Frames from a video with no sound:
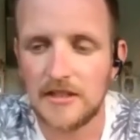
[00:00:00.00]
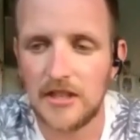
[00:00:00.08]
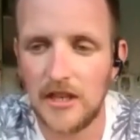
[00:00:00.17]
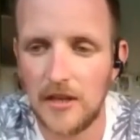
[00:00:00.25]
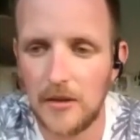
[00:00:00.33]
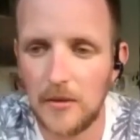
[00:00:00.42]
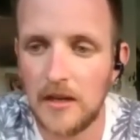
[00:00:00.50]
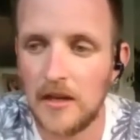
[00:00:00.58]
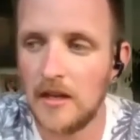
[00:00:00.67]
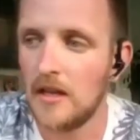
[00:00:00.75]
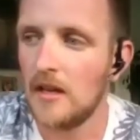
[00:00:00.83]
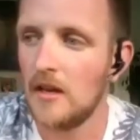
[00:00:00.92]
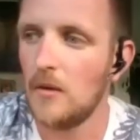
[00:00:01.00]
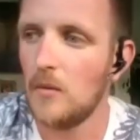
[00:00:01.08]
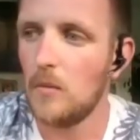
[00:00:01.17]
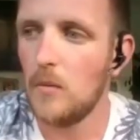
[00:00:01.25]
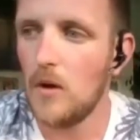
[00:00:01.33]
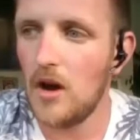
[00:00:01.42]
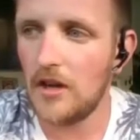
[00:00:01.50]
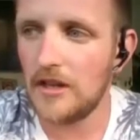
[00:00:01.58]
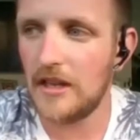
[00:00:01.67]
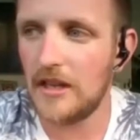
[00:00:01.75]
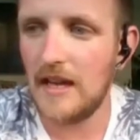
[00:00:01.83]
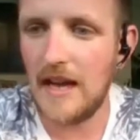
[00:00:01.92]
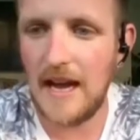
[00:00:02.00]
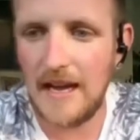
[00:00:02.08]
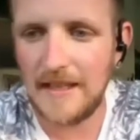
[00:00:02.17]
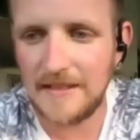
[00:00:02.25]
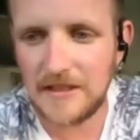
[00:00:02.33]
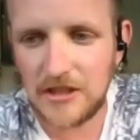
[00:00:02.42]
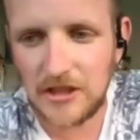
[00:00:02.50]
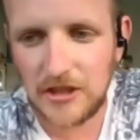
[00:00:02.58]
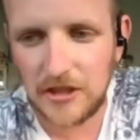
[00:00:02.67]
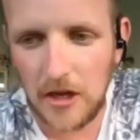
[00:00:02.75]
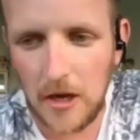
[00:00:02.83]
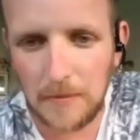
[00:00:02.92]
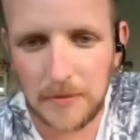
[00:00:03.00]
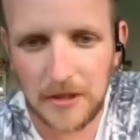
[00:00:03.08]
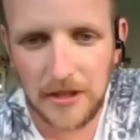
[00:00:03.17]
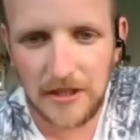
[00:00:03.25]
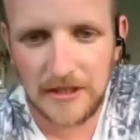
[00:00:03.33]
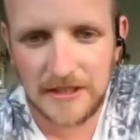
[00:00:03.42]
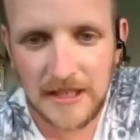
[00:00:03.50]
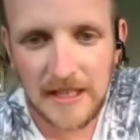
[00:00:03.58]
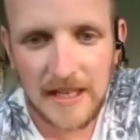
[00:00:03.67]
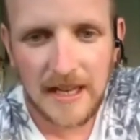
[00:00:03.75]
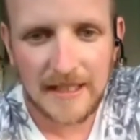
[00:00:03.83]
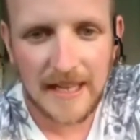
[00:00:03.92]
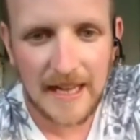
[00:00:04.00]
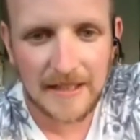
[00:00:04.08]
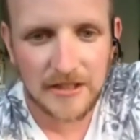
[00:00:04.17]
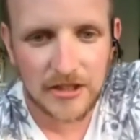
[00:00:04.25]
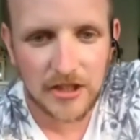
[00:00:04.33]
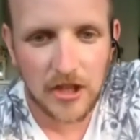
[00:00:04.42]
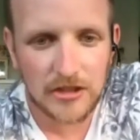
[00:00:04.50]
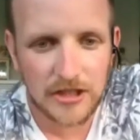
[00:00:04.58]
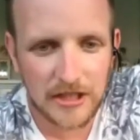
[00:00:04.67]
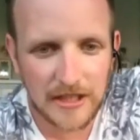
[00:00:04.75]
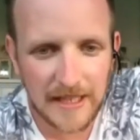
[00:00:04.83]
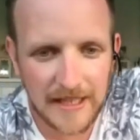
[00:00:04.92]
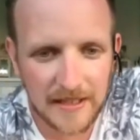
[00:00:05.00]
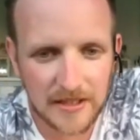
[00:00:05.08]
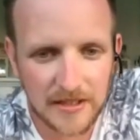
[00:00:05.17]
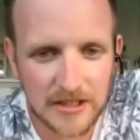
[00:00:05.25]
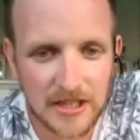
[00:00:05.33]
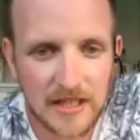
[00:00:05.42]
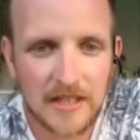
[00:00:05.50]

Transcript: 2, 1, and stop. Good. Again, just onto the heels.